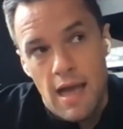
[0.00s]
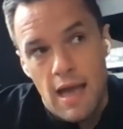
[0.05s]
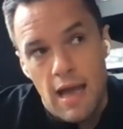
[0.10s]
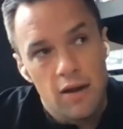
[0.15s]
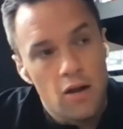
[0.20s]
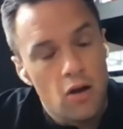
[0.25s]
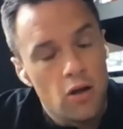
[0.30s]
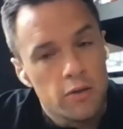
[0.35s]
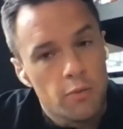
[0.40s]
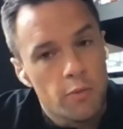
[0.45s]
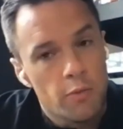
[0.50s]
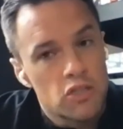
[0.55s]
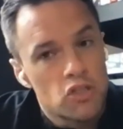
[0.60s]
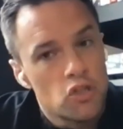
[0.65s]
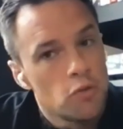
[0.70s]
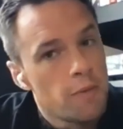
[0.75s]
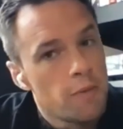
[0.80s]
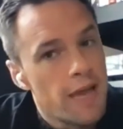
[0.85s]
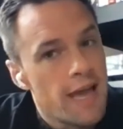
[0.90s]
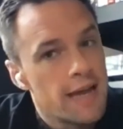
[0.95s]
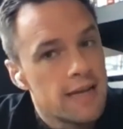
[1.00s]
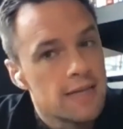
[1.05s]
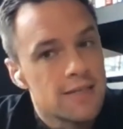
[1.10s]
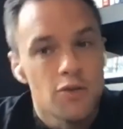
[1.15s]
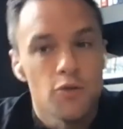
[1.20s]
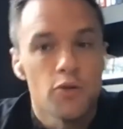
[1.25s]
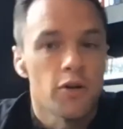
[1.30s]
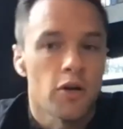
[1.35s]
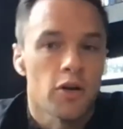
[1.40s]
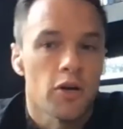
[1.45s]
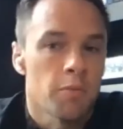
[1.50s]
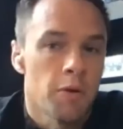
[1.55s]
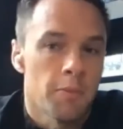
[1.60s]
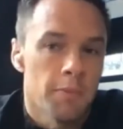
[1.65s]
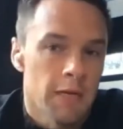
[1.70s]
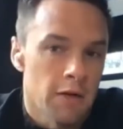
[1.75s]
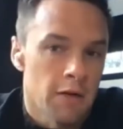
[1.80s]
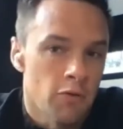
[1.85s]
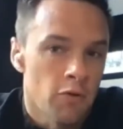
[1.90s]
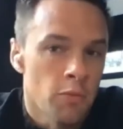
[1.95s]
And all that went through my head is who are they going to put
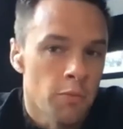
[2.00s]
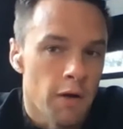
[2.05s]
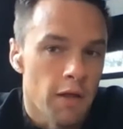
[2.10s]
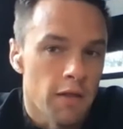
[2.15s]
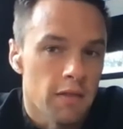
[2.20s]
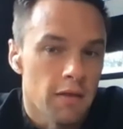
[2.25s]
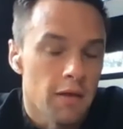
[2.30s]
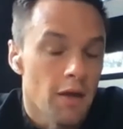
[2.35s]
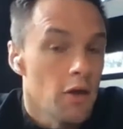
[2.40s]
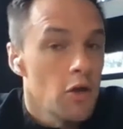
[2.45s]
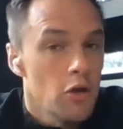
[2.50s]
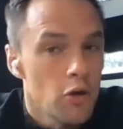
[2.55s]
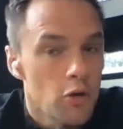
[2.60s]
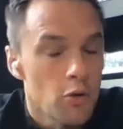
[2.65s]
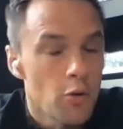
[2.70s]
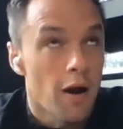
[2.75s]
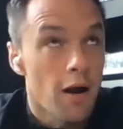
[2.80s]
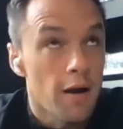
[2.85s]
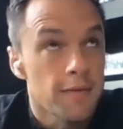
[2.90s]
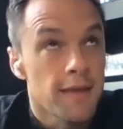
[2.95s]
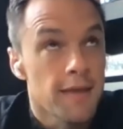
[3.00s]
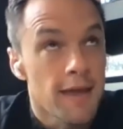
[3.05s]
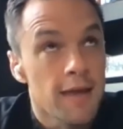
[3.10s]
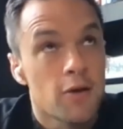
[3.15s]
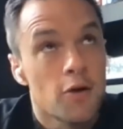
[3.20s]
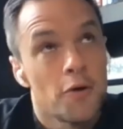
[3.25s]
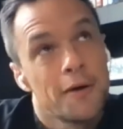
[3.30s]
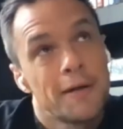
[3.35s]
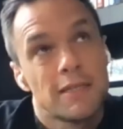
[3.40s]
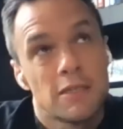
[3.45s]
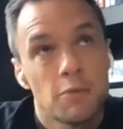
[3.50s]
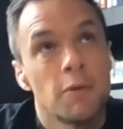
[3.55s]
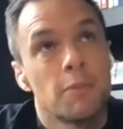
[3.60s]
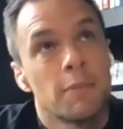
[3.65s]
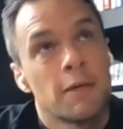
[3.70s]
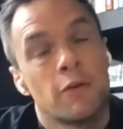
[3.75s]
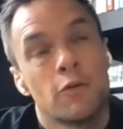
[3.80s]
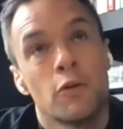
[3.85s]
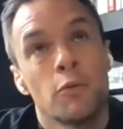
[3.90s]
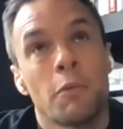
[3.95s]
me in a room with? Who are they going to put
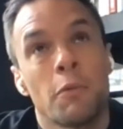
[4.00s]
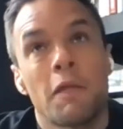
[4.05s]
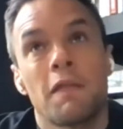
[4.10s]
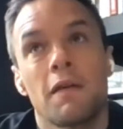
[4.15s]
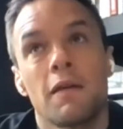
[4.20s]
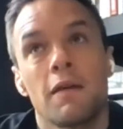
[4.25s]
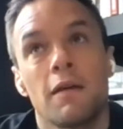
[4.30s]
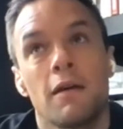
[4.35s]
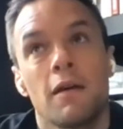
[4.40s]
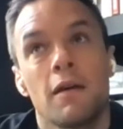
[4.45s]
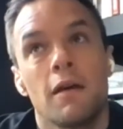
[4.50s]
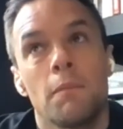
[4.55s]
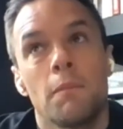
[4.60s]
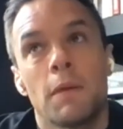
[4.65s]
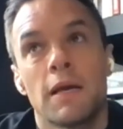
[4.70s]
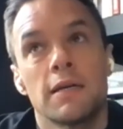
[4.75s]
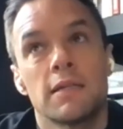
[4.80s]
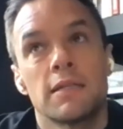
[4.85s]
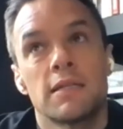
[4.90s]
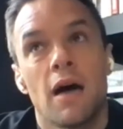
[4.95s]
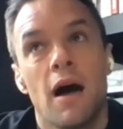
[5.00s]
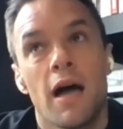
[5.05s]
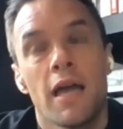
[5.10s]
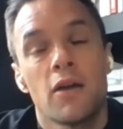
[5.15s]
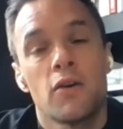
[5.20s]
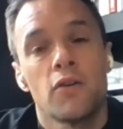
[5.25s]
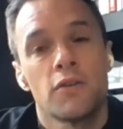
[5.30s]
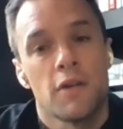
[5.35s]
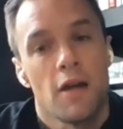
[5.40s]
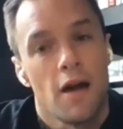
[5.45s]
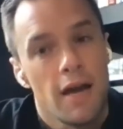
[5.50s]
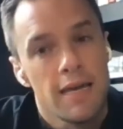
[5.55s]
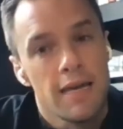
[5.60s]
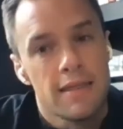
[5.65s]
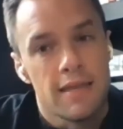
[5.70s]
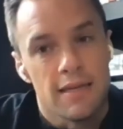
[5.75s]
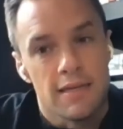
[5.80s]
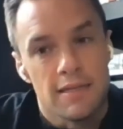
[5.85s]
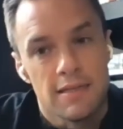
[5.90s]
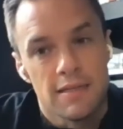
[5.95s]
me in a room with? Because I couldn't
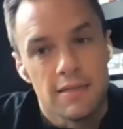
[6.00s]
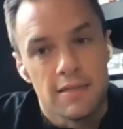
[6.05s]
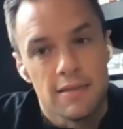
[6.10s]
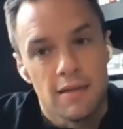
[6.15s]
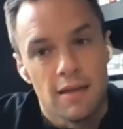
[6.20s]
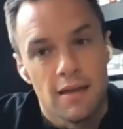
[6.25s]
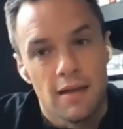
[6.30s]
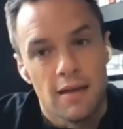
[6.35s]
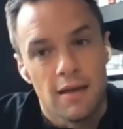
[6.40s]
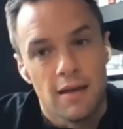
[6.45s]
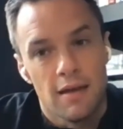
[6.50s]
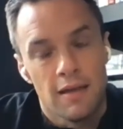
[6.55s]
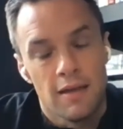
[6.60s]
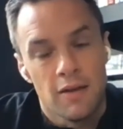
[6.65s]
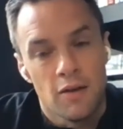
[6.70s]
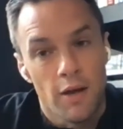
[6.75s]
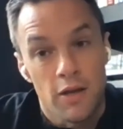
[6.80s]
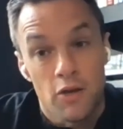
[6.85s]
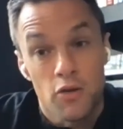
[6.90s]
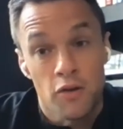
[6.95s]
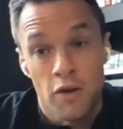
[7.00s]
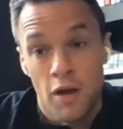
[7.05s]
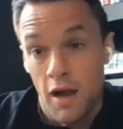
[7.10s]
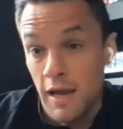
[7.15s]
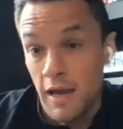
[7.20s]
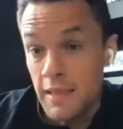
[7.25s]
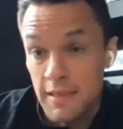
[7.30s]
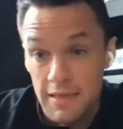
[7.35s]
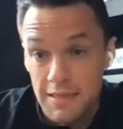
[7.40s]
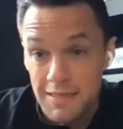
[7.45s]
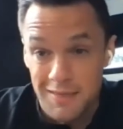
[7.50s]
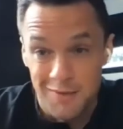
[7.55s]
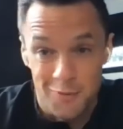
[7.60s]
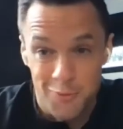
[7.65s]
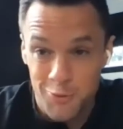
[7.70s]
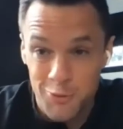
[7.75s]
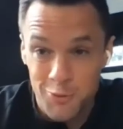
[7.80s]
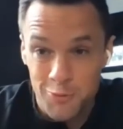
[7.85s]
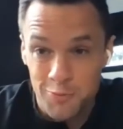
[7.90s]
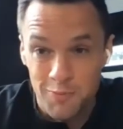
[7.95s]
hide this you know, I couldn't hide this in a
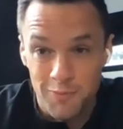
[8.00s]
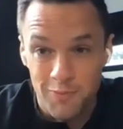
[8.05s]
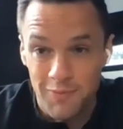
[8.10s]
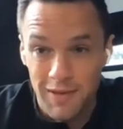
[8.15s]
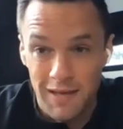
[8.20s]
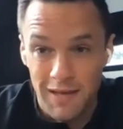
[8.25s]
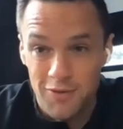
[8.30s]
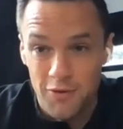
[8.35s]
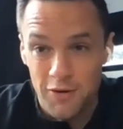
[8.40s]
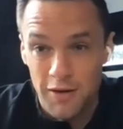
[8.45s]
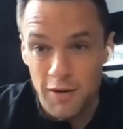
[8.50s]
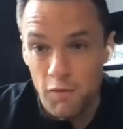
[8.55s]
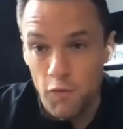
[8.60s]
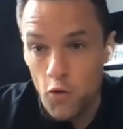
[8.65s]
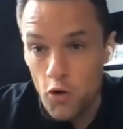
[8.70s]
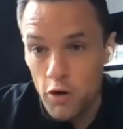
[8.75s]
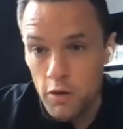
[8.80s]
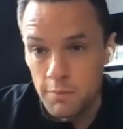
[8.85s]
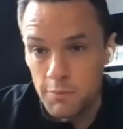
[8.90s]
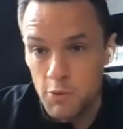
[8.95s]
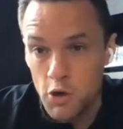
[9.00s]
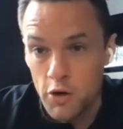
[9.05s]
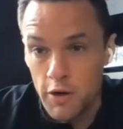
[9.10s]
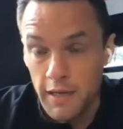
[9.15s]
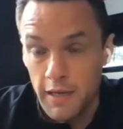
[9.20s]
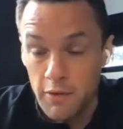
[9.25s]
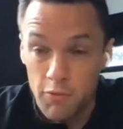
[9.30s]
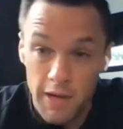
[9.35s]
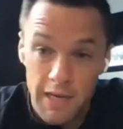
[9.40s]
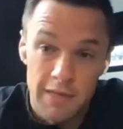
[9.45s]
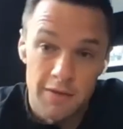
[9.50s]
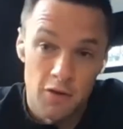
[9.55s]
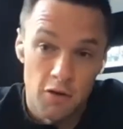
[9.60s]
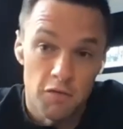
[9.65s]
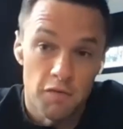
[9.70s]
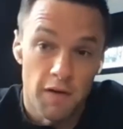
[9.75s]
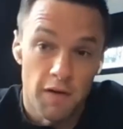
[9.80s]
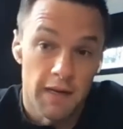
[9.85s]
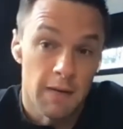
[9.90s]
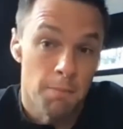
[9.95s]
room at three or four in the morning. And right
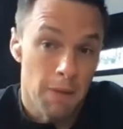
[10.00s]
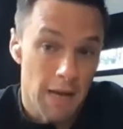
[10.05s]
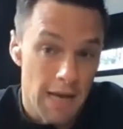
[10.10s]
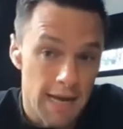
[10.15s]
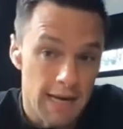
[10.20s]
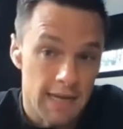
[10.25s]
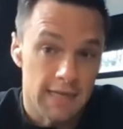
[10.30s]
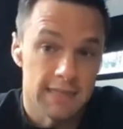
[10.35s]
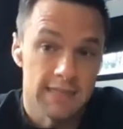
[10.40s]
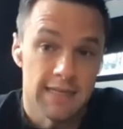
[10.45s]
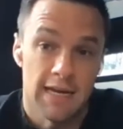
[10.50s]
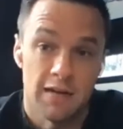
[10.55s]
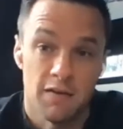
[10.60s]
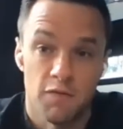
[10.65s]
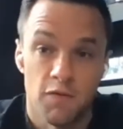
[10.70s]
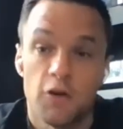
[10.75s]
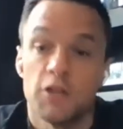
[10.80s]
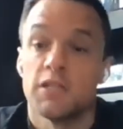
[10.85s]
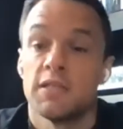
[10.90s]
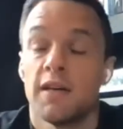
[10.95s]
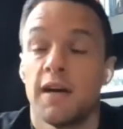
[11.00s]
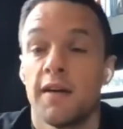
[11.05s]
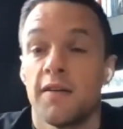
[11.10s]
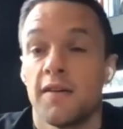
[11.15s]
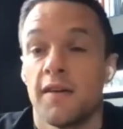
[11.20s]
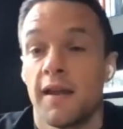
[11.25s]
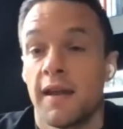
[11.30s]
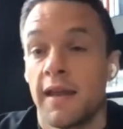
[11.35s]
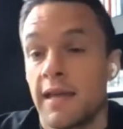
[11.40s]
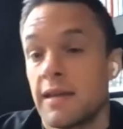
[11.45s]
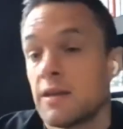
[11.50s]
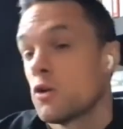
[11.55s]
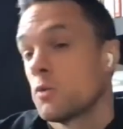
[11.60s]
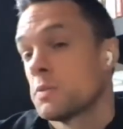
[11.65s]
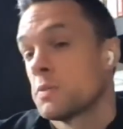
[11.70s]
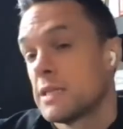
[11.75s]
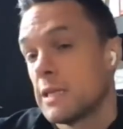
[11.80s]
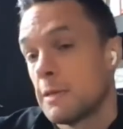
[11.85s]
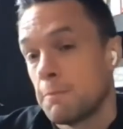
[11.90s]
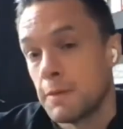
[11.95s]
enough, I had a panic attack first night and I ended up
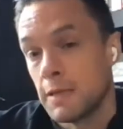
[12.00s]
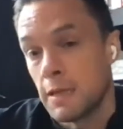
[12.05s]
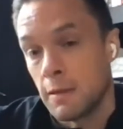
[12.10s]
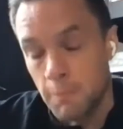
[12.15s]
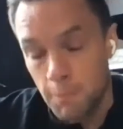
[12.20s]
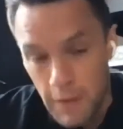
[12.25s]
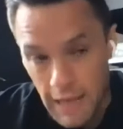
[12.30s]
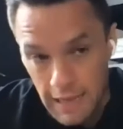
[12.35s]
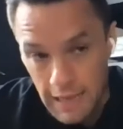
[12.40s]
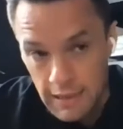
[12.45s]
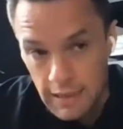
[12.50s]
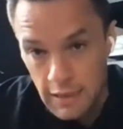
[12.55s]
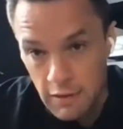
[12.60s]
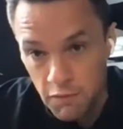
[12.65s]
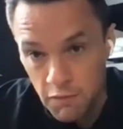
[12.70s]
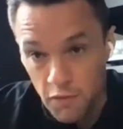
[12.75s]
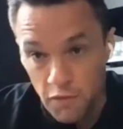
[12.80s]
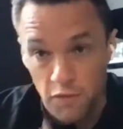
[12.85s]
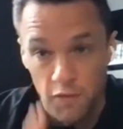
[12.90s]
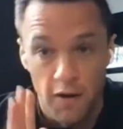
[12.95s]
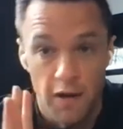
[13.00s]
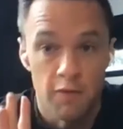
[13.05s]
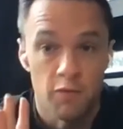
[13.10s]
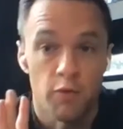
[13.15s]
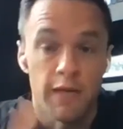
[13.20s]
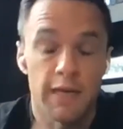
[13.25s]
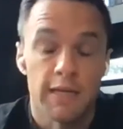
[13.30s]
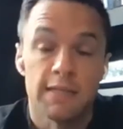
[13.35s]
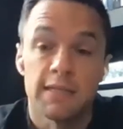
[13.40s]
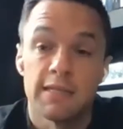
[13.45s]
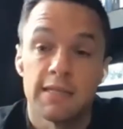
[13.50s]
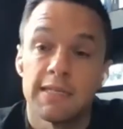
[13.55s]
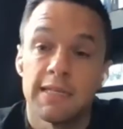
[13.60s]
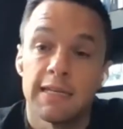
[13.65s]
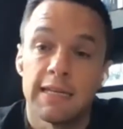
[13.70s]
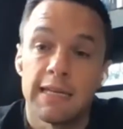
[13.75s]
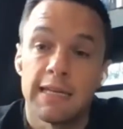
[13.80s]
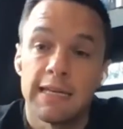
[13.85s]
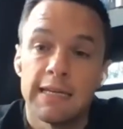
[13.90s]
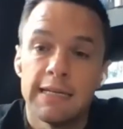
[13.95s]
sleeping in the balcony for five weeks in
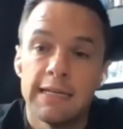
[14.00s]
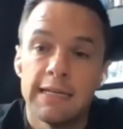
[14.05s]
Sydney